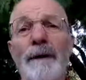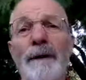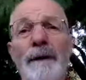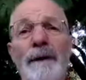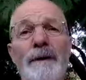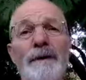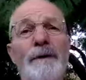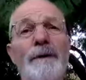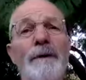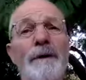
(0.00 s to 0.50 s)

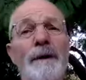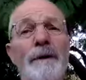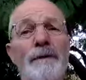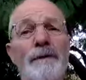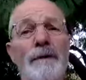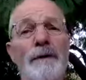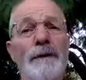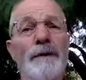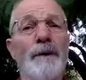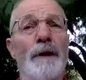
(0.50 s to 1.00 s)
Do that a
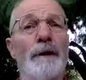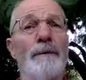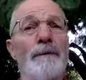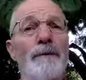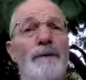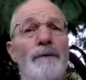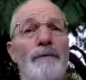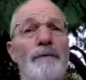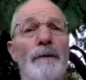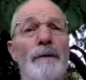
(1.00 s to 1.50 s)
few times.
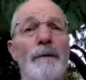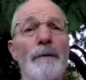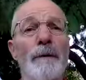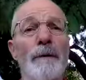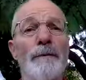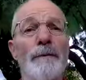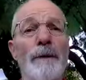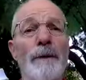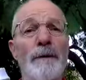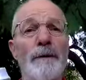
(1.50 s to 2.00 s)
You roll the
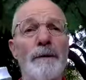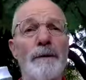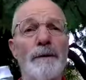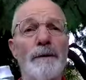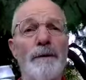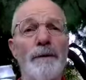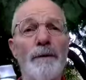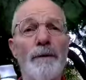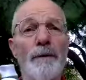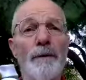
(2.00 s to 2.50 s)
pelvis
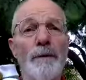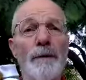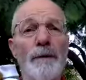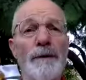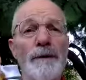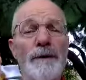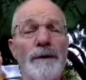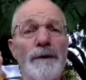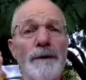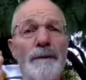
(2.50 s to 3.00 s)

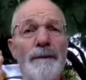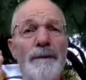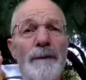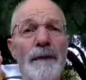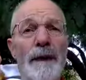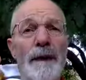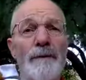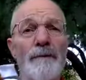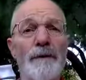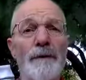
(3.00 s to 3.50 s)
forwards
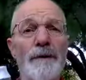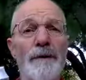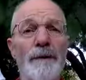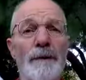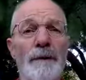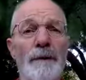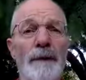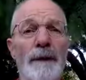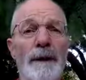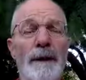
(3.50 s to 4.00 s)
and
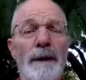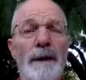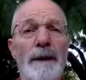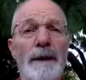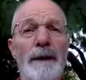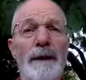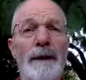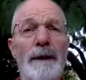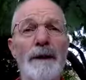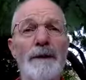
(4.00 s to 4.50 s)
return.
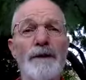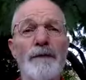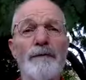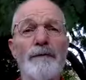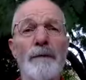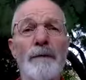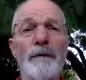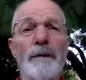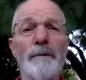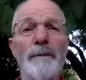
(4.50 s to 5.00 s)
And as you
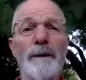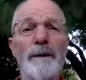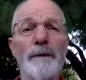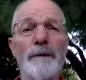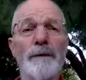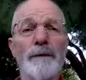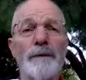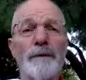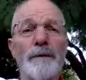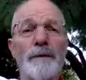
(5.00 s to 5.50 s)
roll the
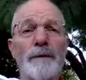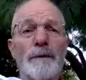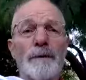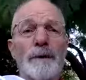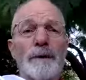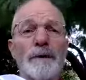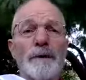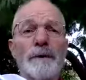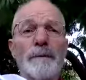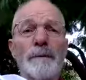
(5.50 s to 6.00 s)
pelvis forward, there
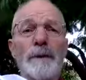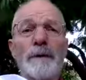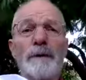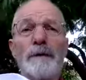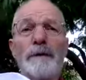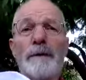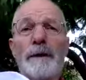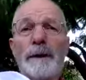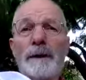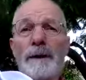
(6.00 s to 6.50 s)
should be the
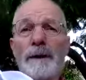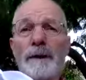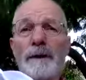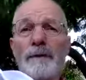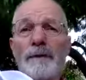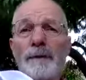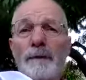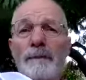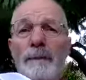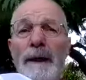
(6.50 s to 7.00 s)
feeling of
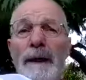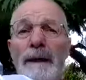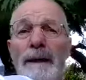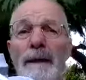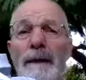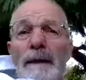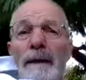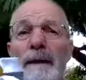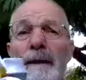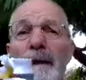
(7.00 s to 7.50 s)
your back
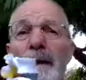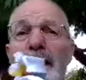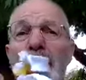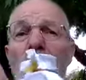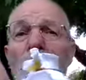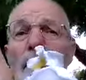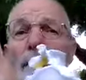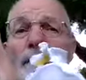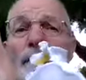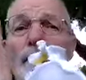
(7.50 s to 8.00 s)

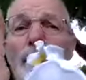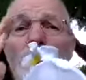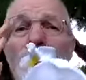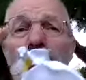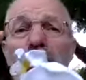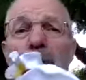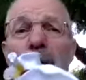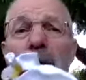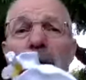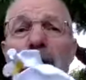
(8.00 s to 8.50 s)
arching.
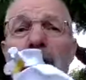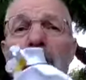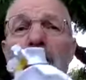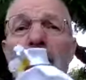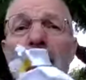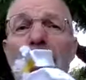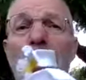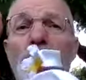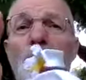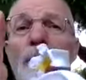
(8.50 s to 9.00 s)

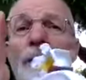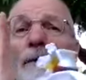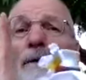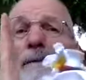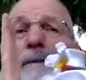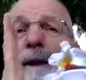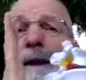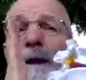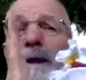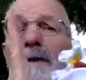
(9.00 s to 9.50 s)
The lower
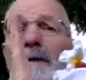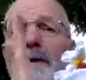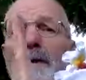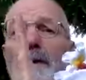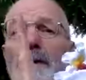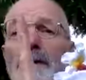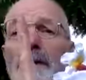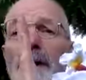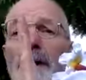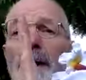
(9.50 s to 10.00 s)
back sort
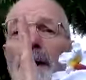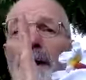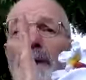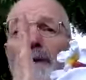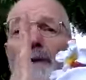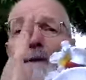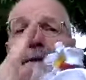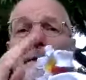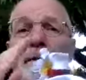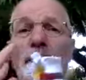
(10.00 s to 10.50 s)
of
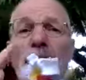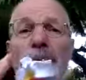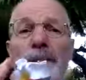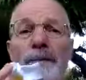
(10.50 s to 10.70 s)
arches.